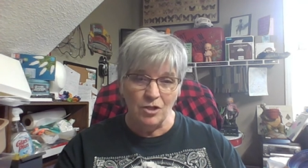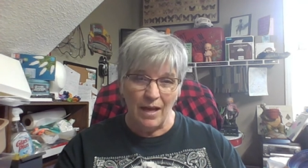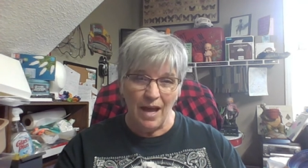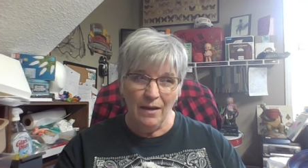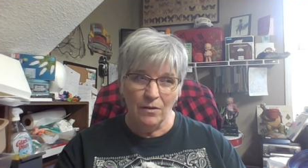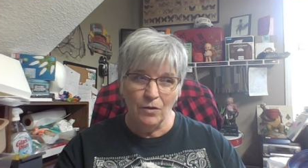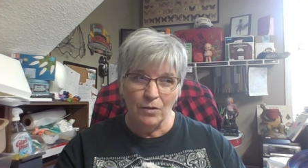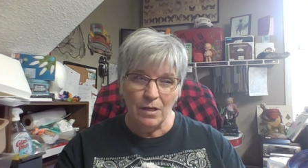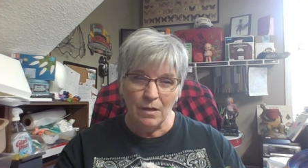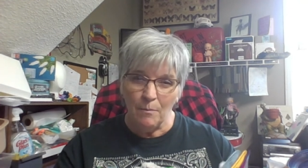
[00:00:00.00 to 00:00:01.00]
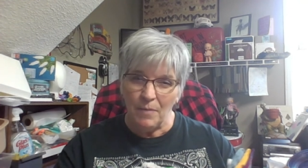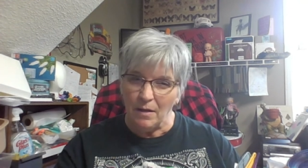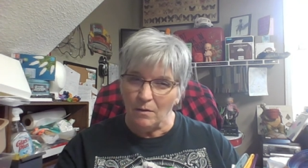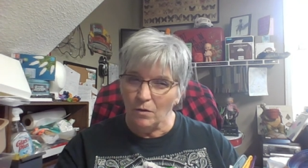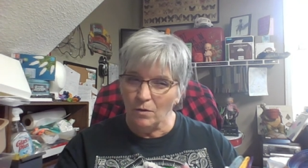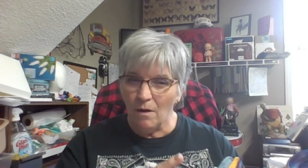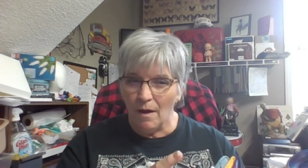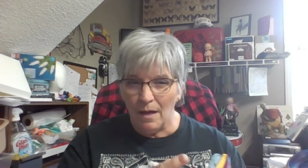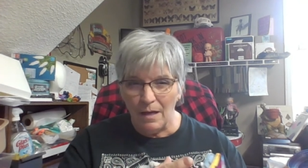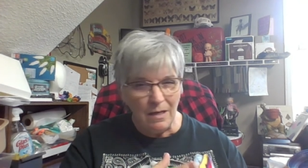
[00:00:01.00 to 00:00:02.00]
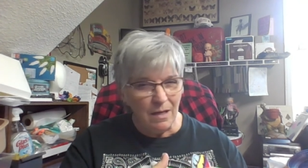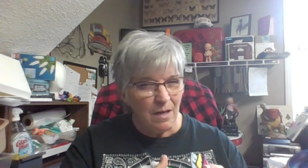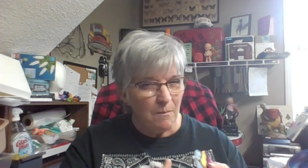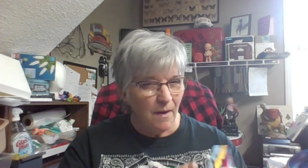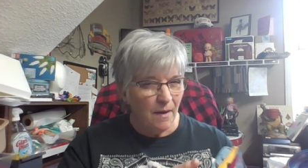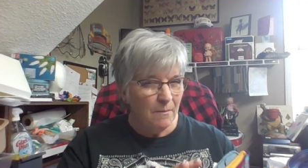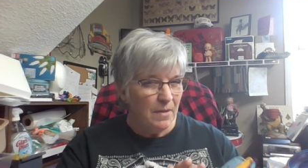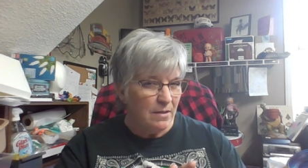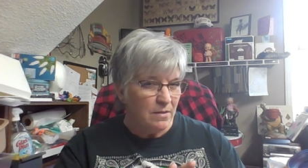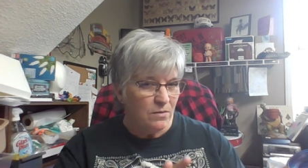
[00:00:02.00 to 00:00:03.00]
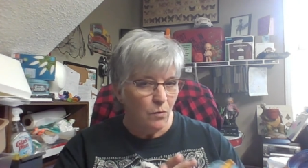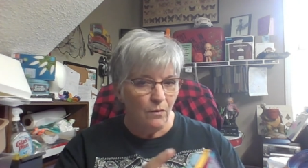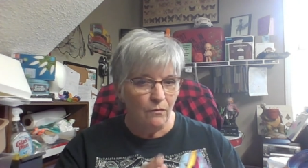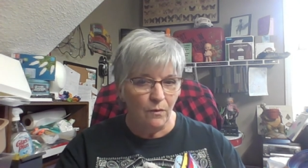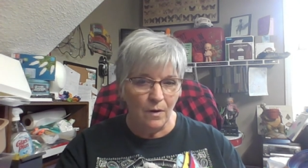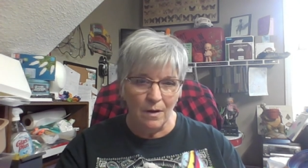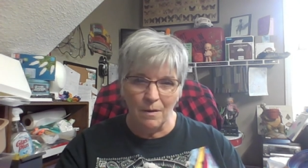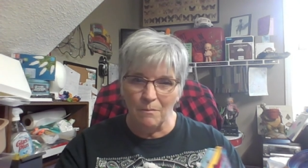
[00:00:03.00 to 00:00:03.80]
I kind of looked it up, and it looked like it might be a storefront,